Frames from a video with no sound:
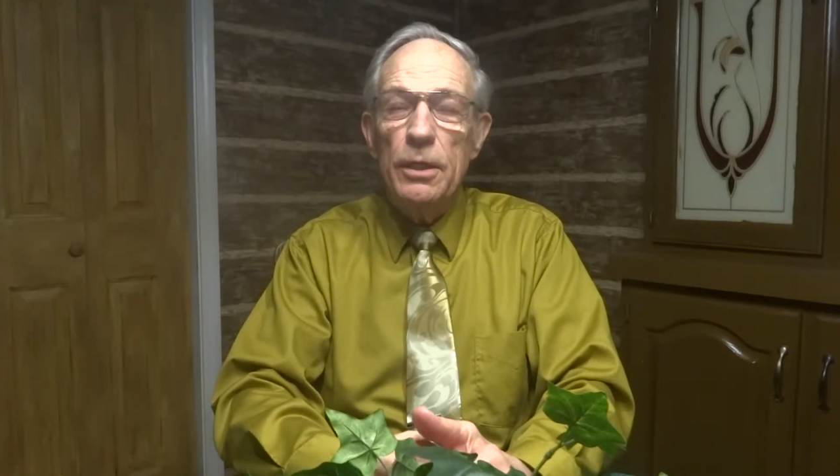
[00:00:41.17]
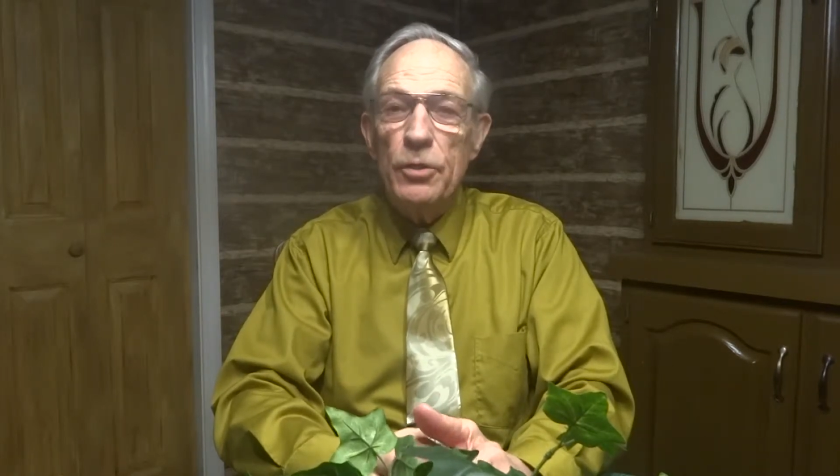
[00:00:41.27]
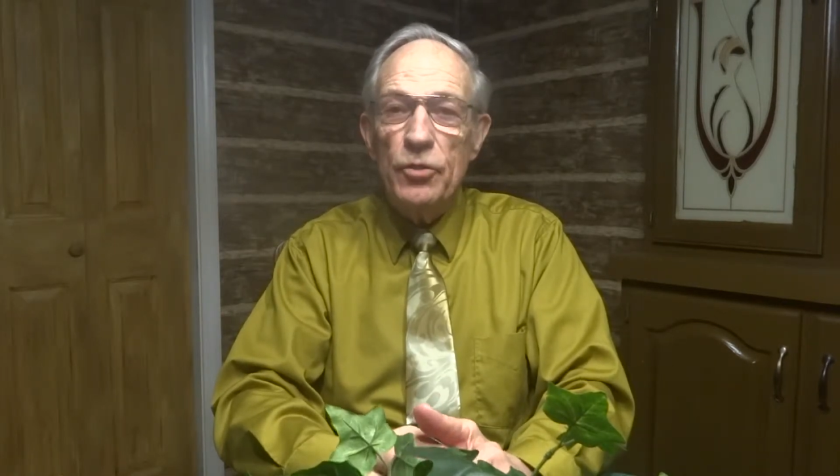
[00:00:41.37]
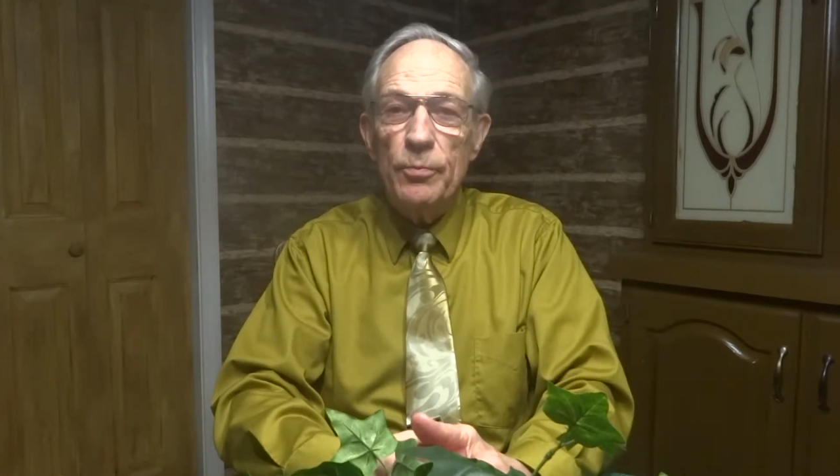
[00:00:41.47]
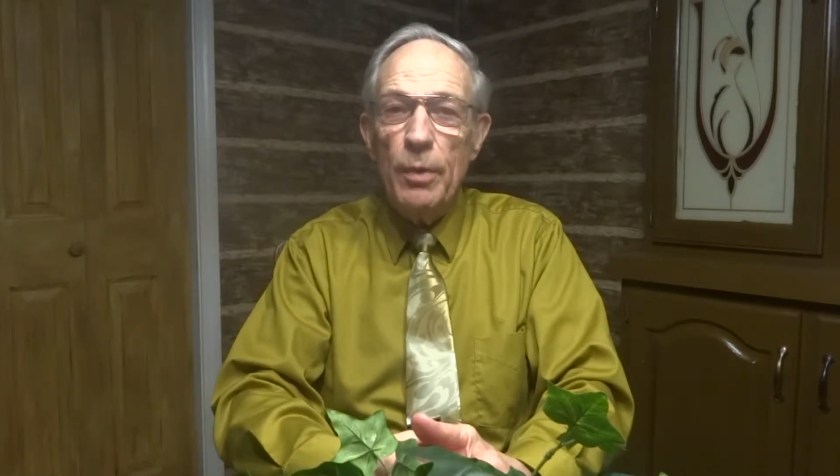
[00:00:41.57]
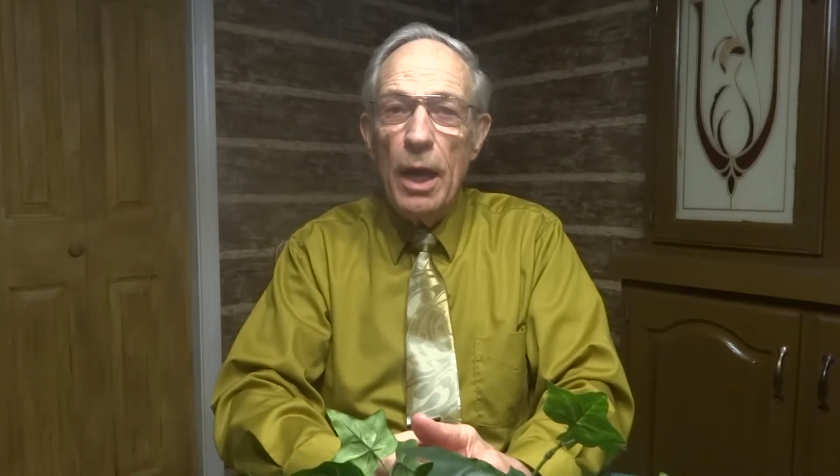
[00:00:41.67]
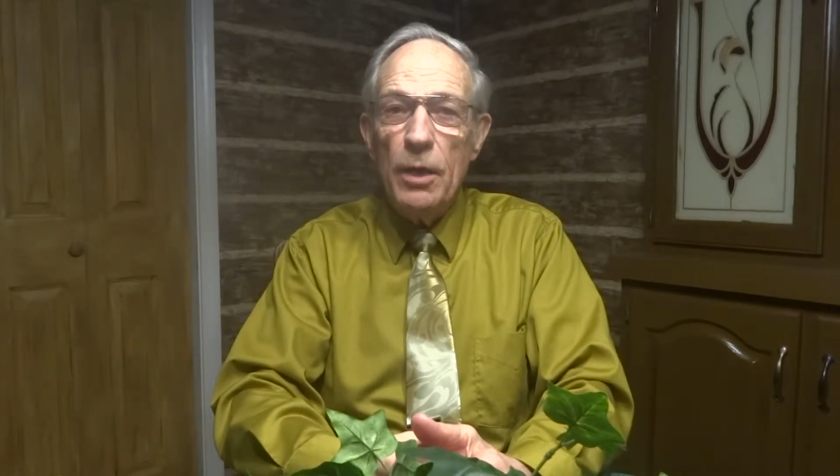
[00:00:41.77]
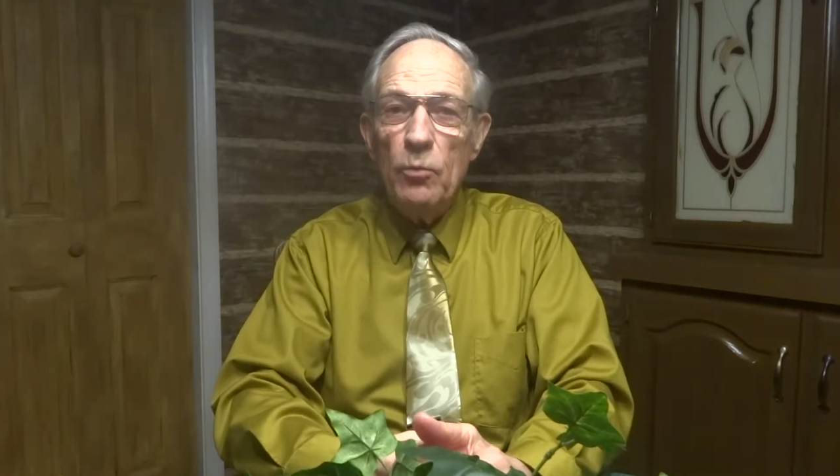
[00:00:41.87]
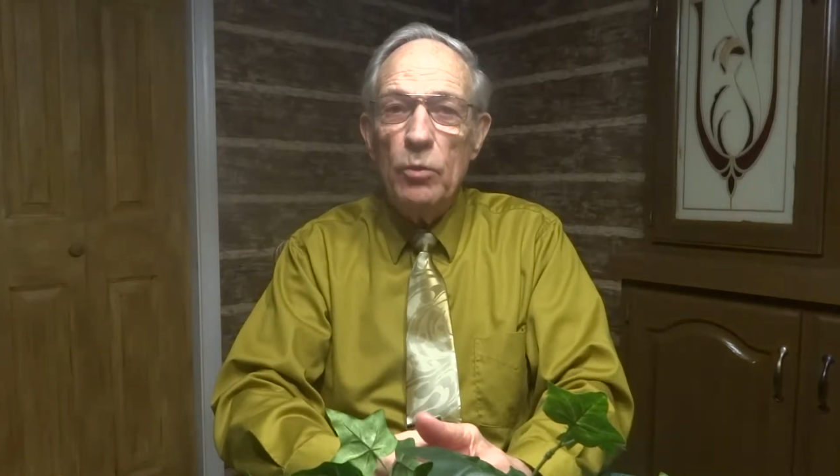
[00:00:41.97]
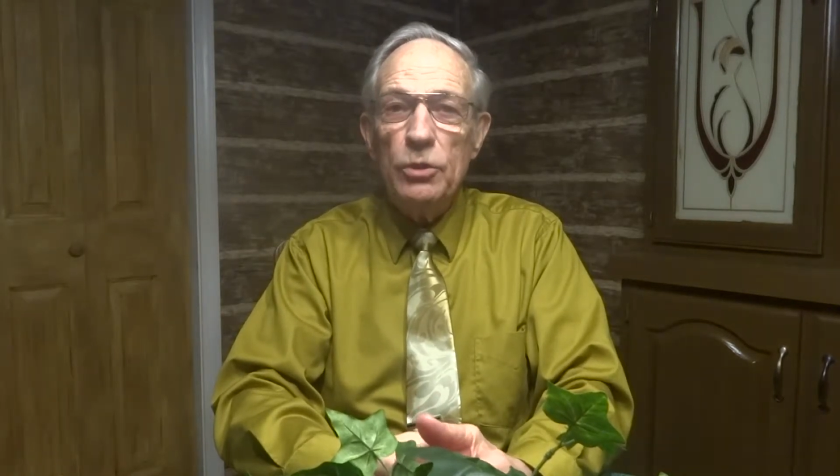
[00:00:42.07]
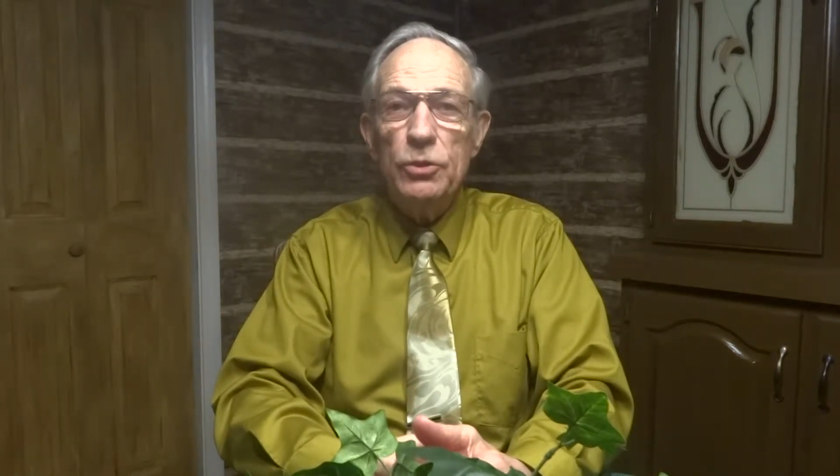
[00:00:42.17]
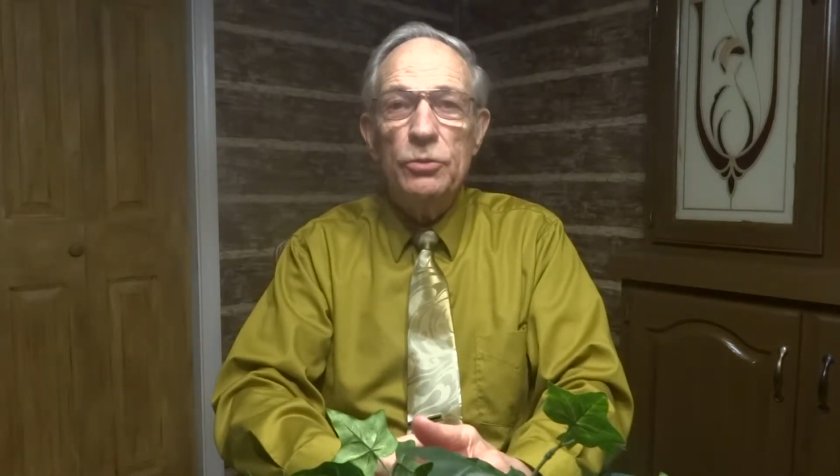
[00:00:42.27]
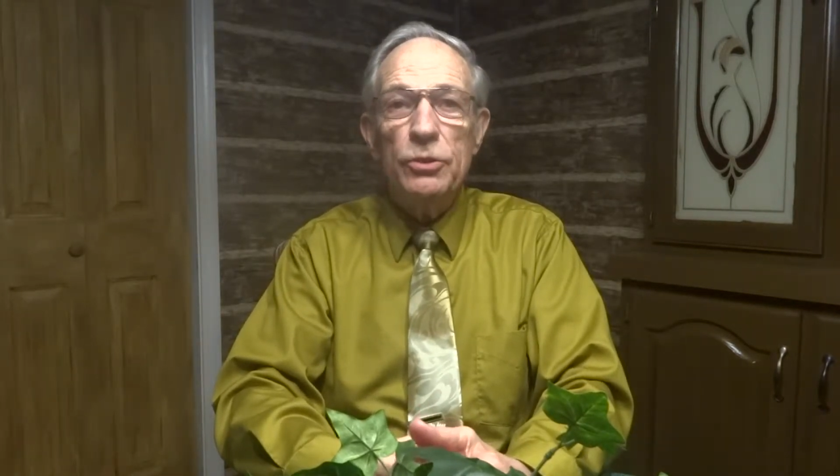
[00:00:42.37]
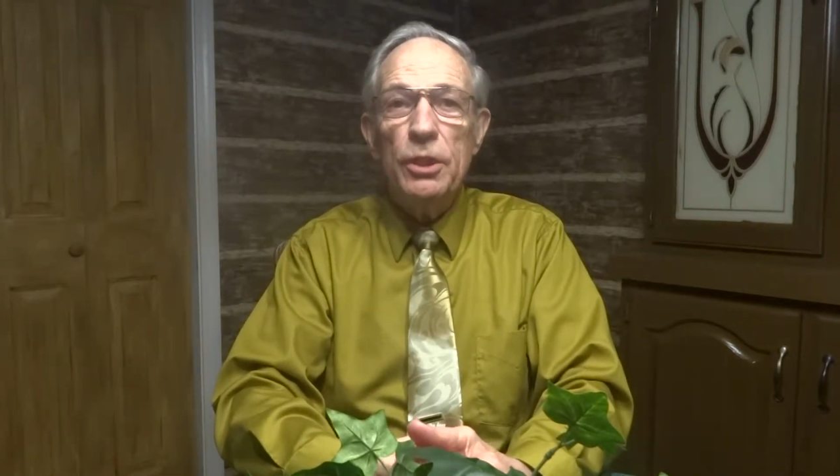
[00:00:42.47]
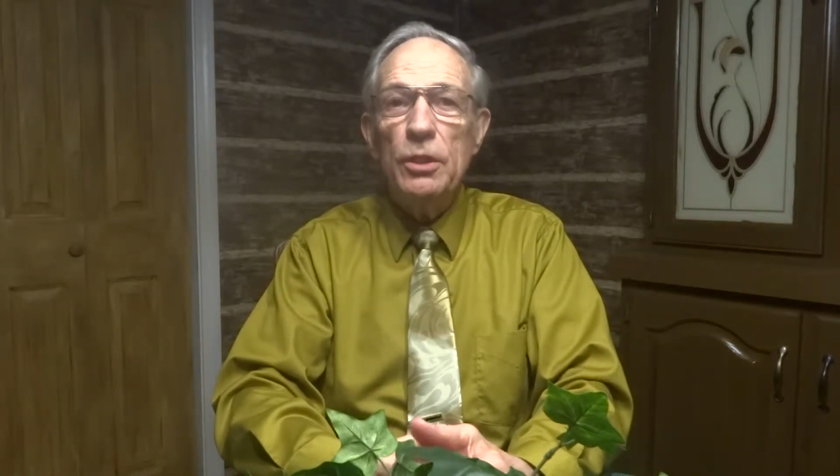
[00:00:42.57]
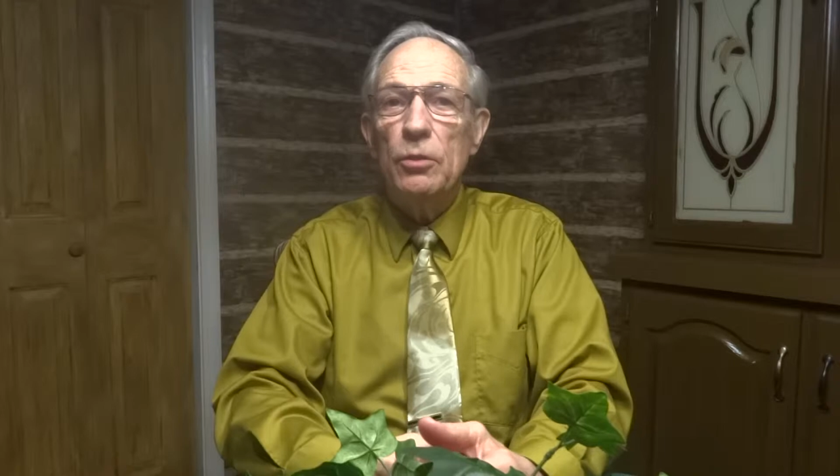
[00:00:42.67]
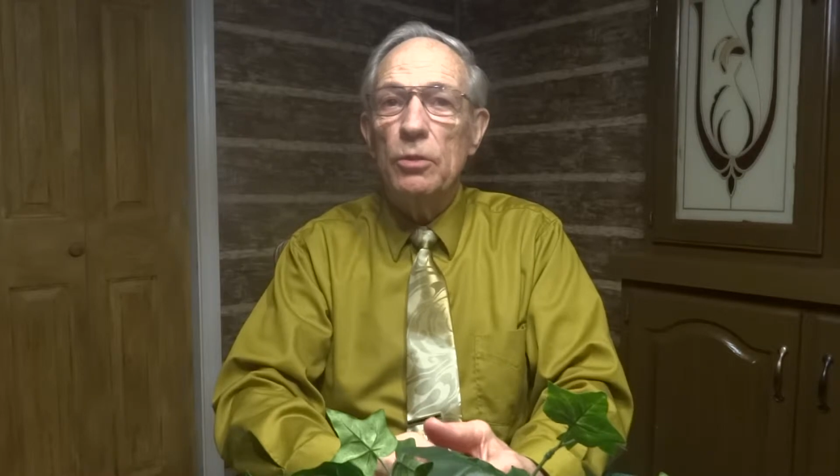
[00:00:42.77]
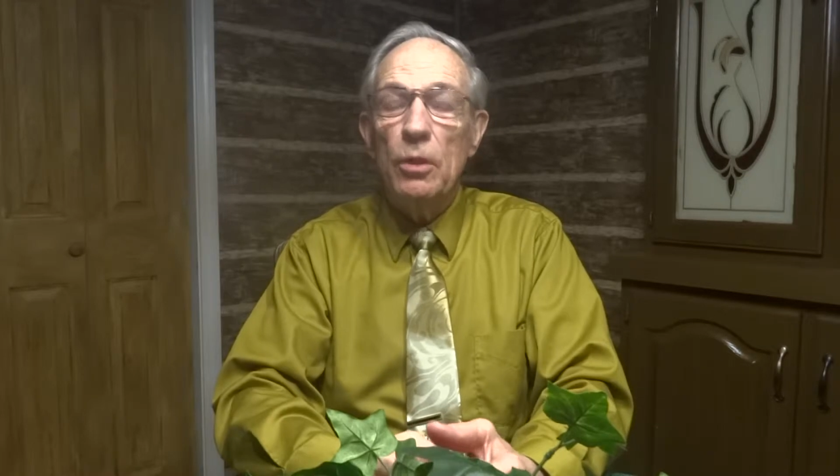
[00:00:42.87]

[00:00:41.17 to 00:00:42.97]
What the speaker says: Despite what you see on